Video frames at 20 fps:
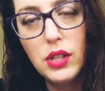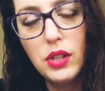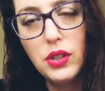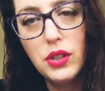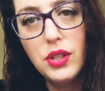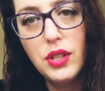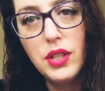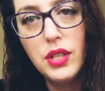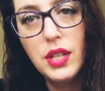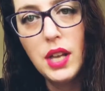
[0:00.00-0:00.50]
her
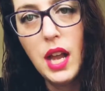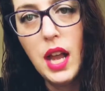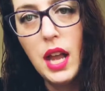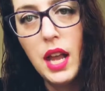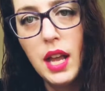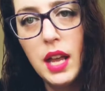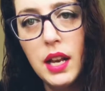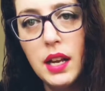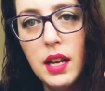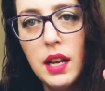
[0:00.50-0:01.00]

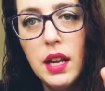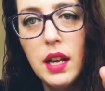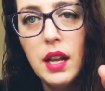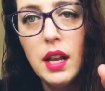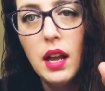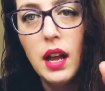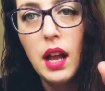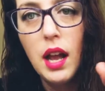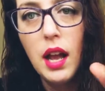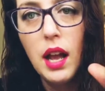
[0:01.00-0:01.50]
son,
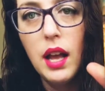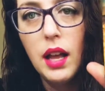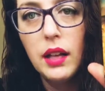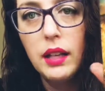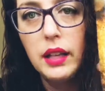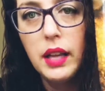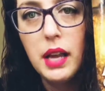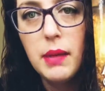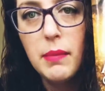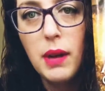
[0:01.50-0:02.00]

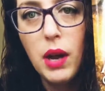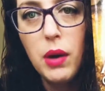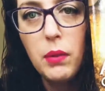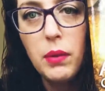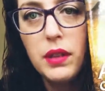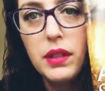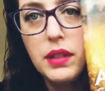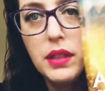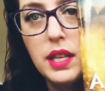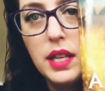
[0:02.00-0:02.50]
came out
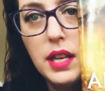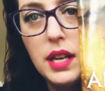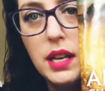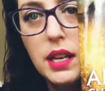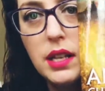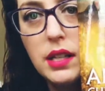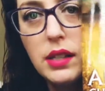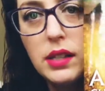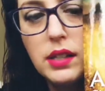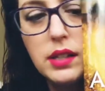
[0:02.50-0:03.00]
with
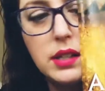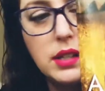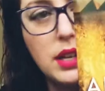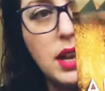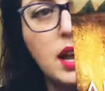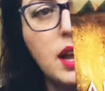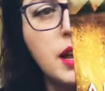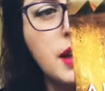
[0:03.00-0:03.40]
this.